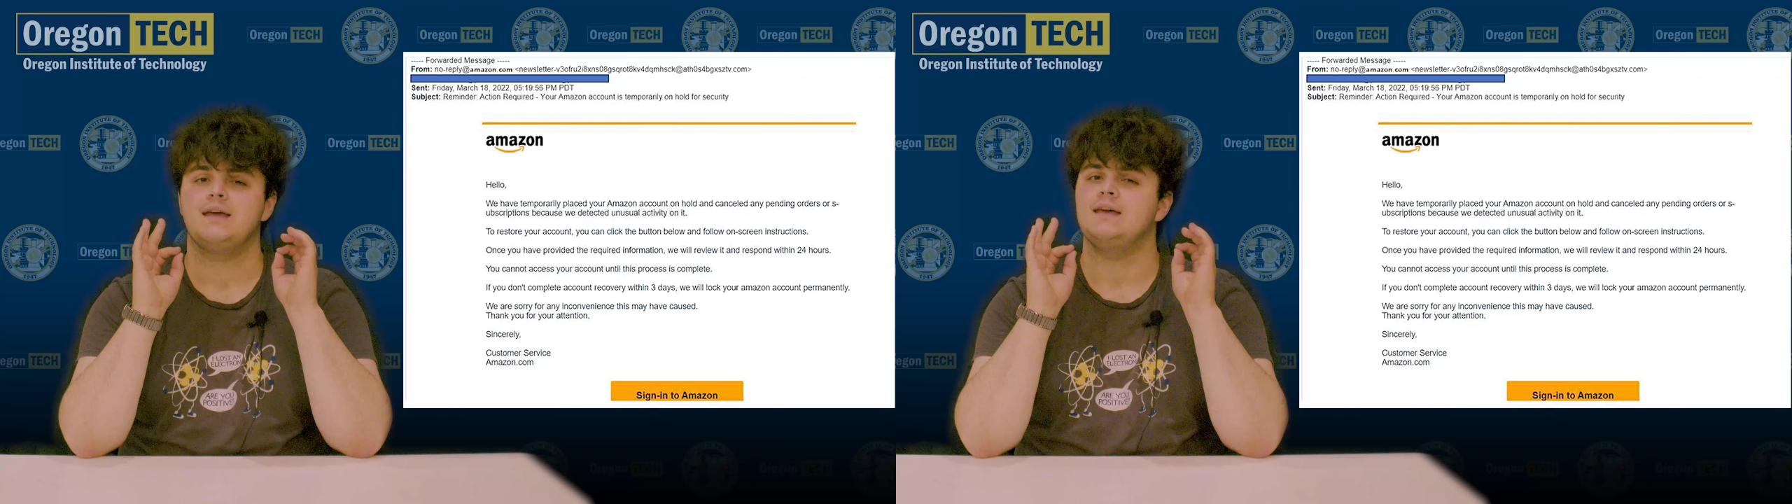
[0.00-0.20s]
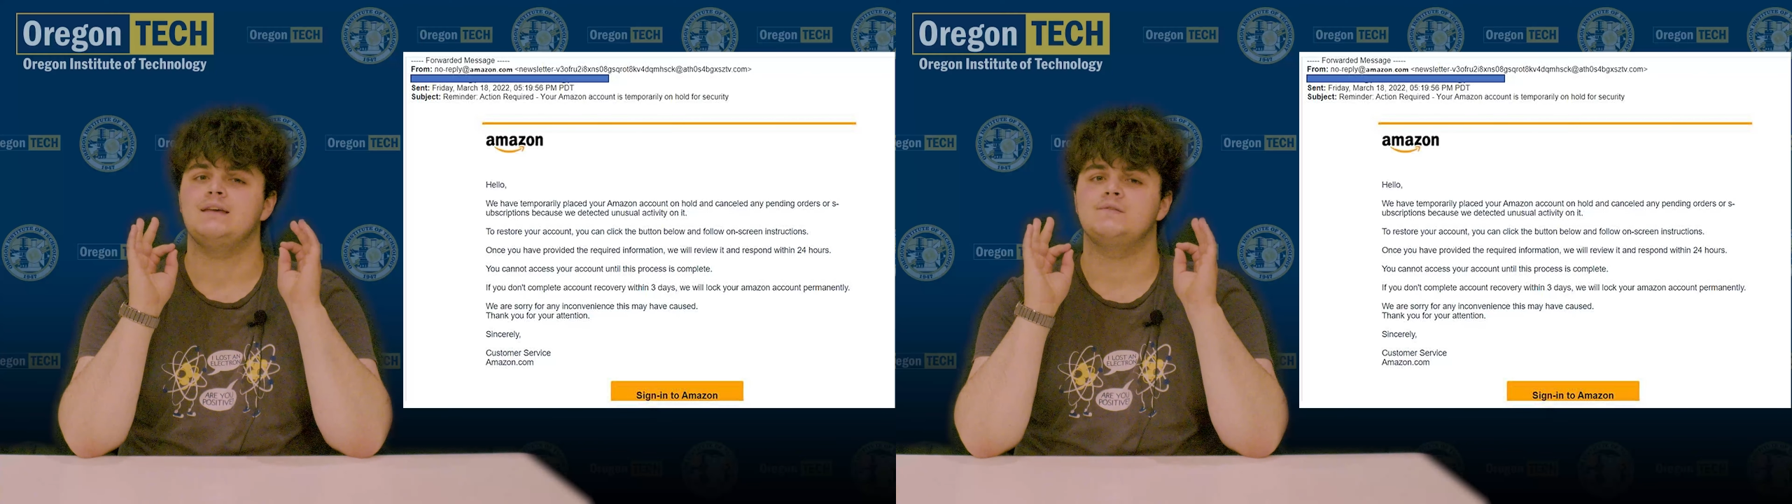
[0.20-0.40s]

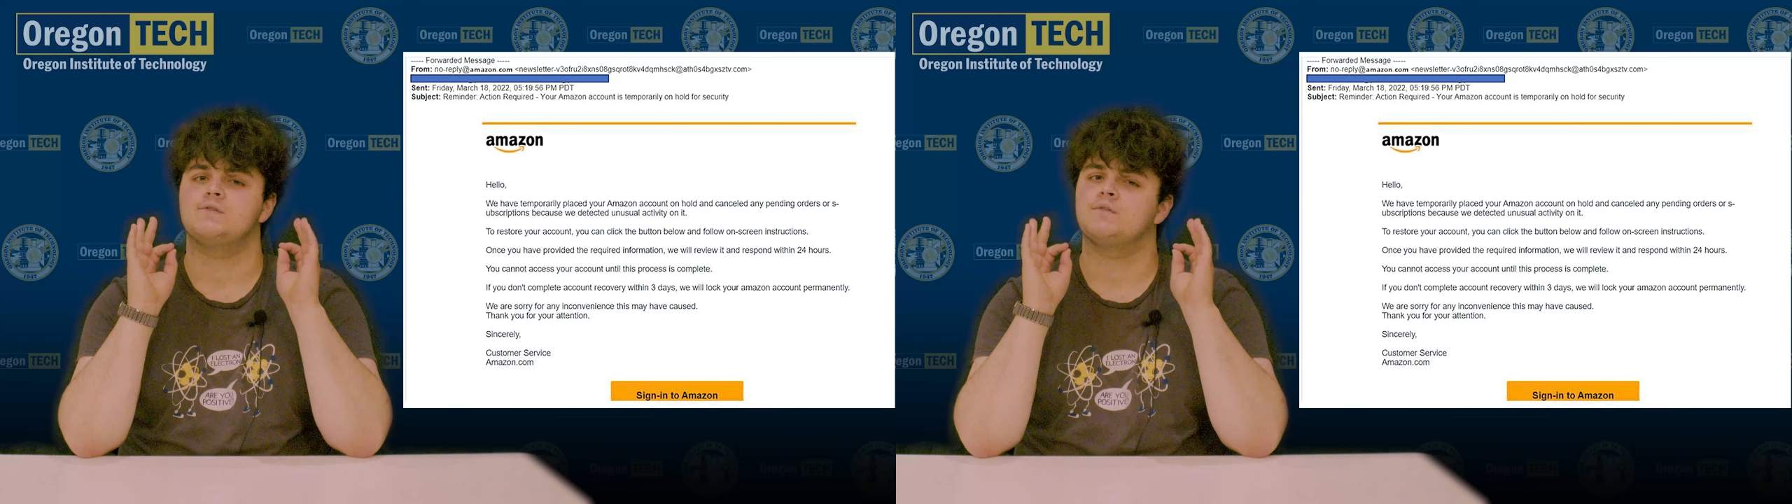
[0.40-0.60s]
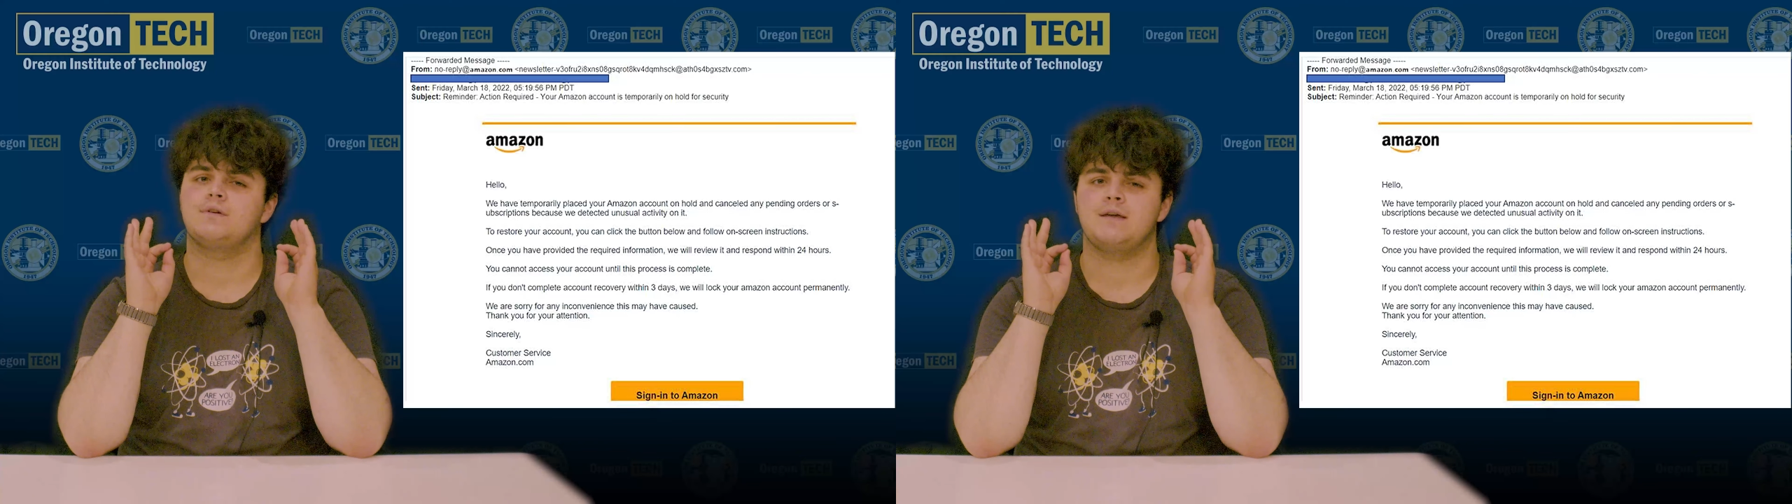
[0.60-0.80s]

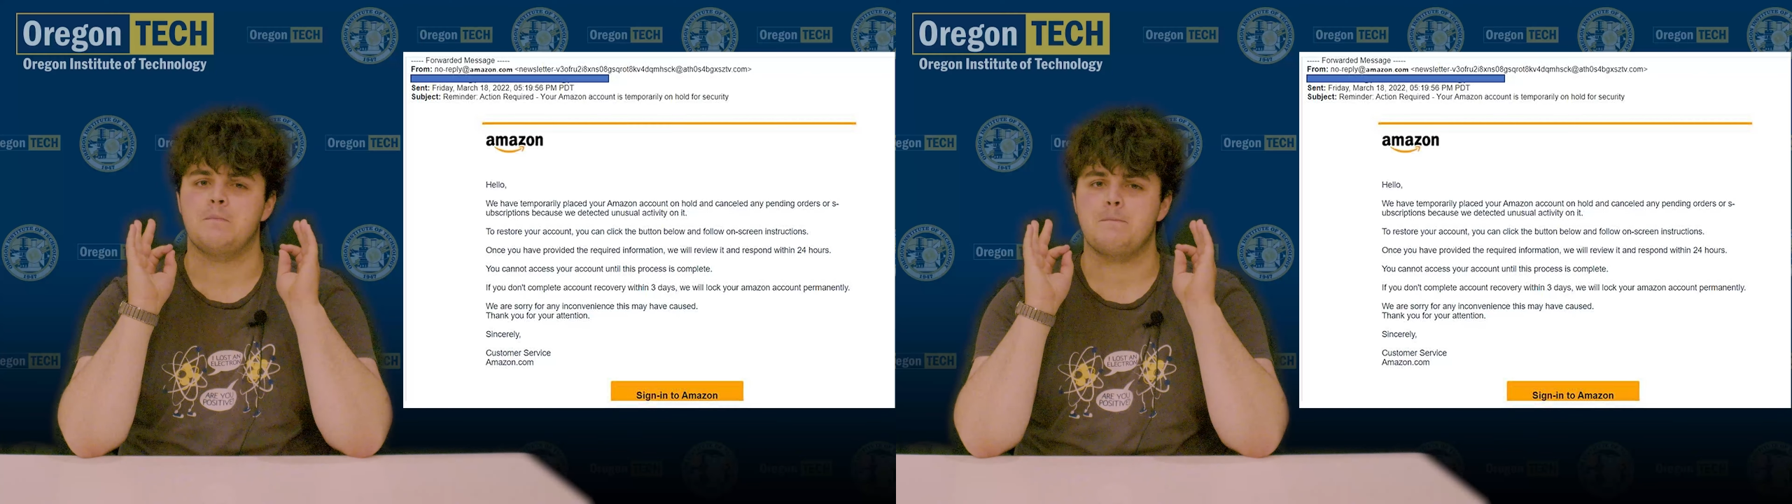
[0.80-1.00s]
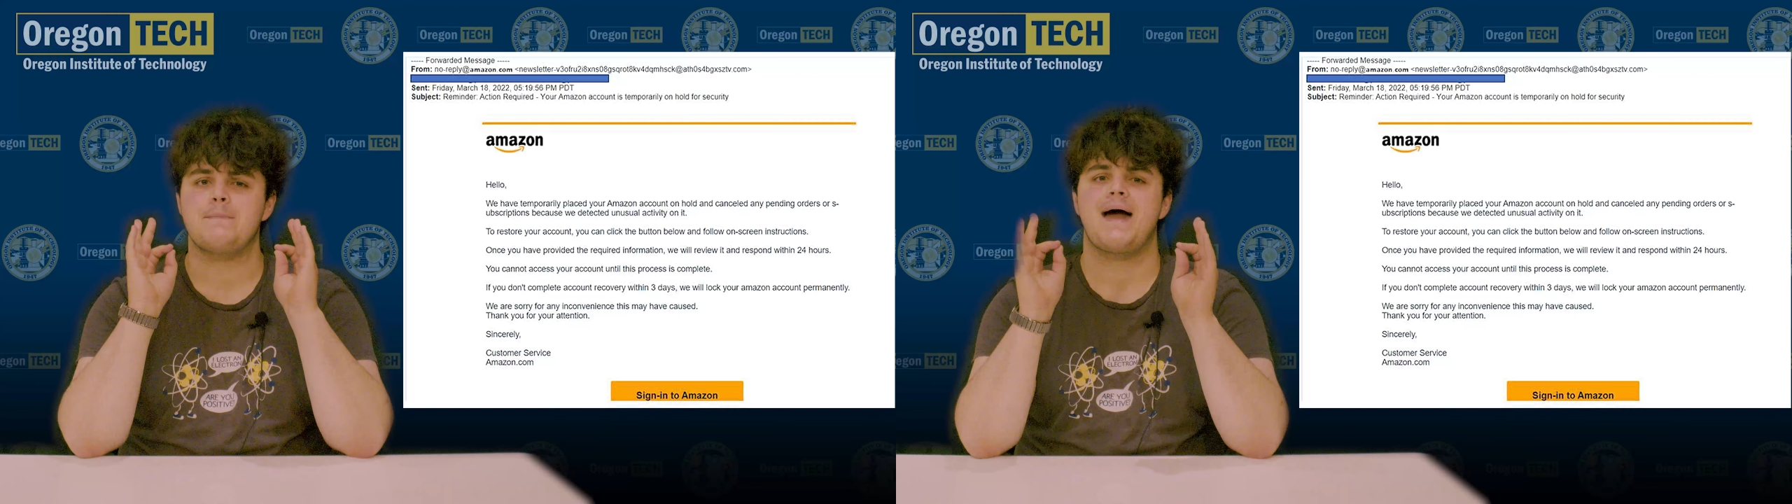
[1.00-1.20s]
is
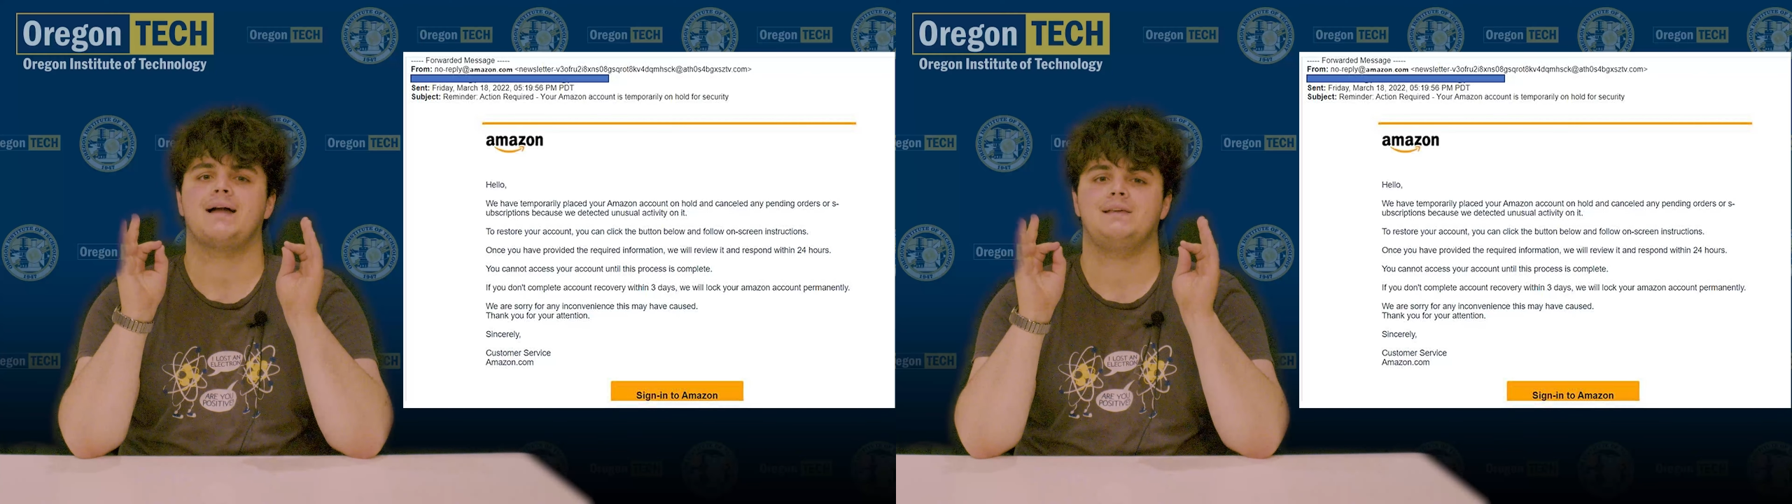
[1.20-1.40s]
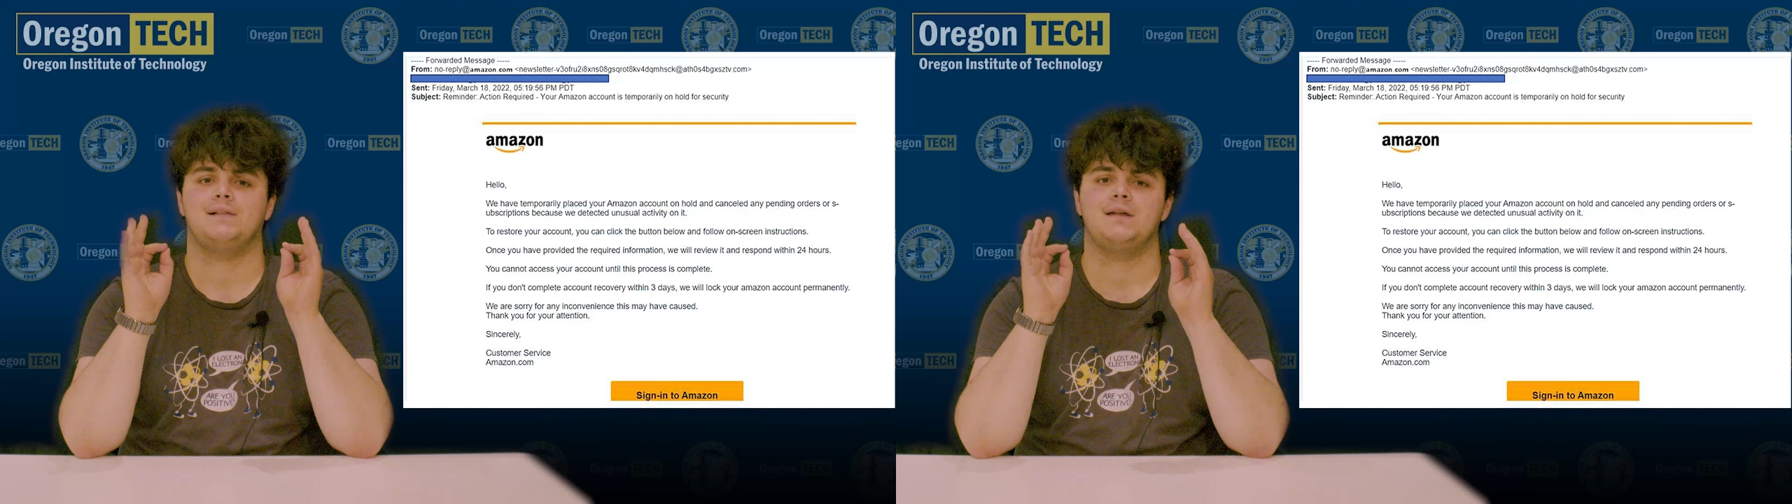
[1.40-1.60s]

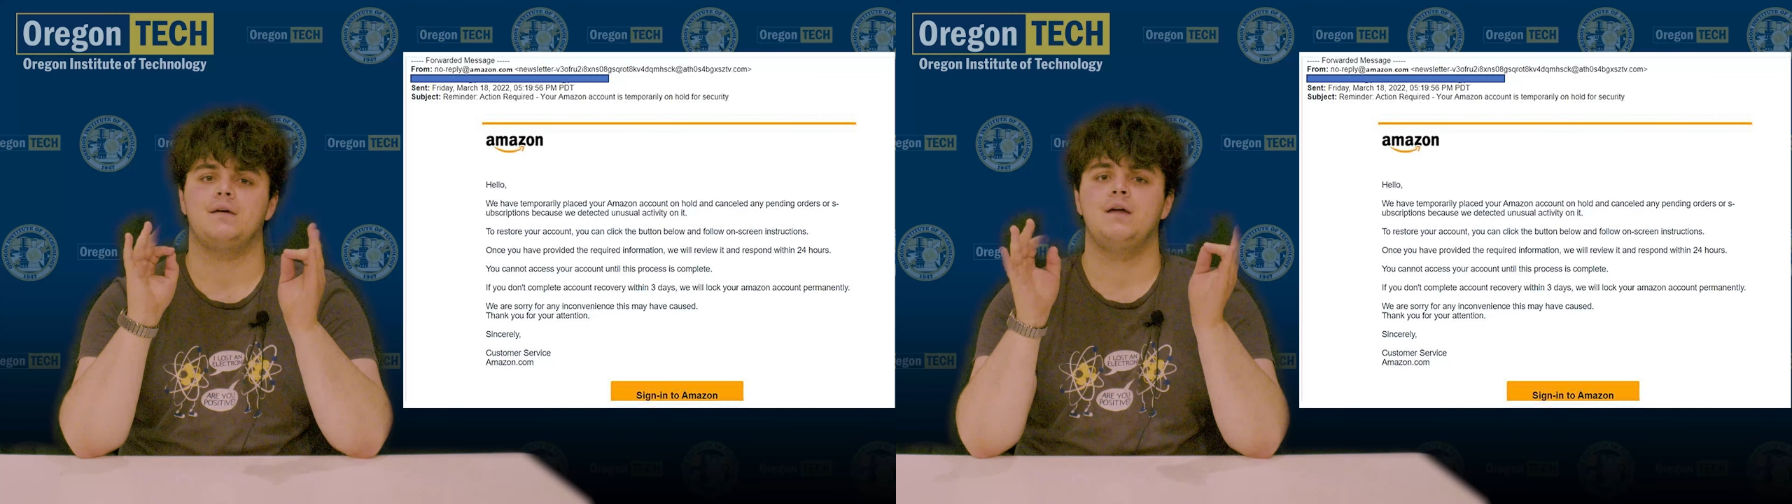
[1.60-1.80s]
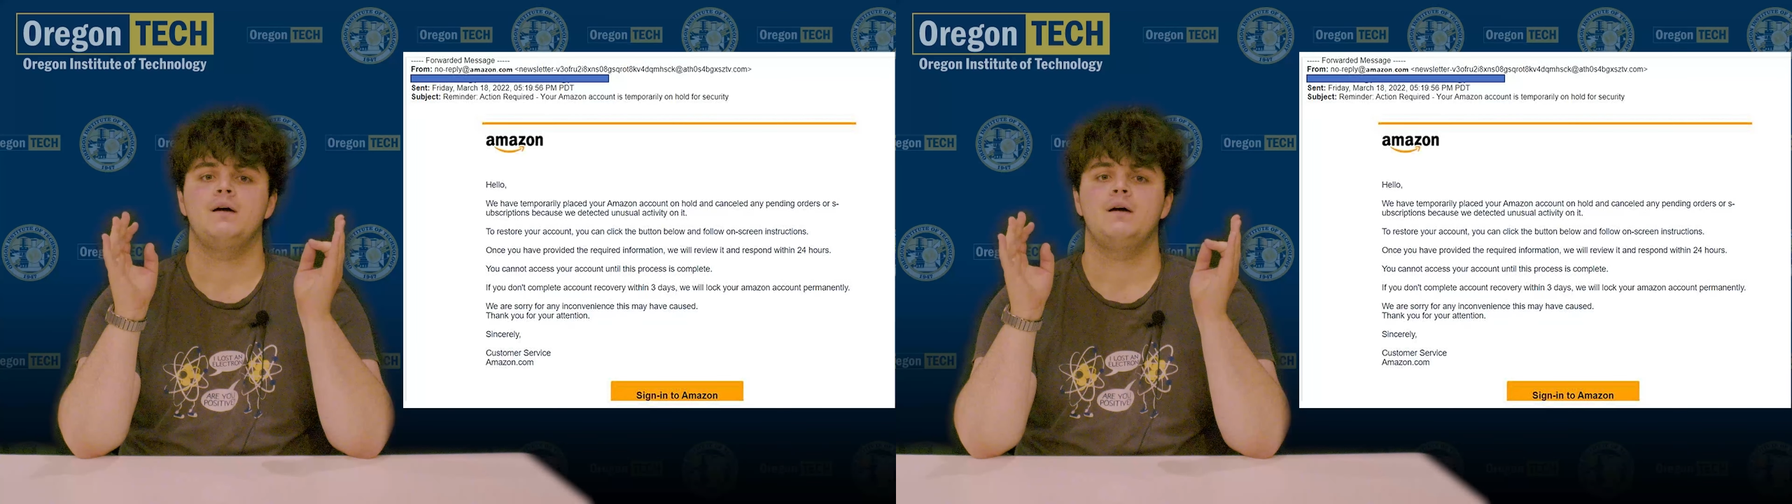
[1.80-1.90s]
immaculate.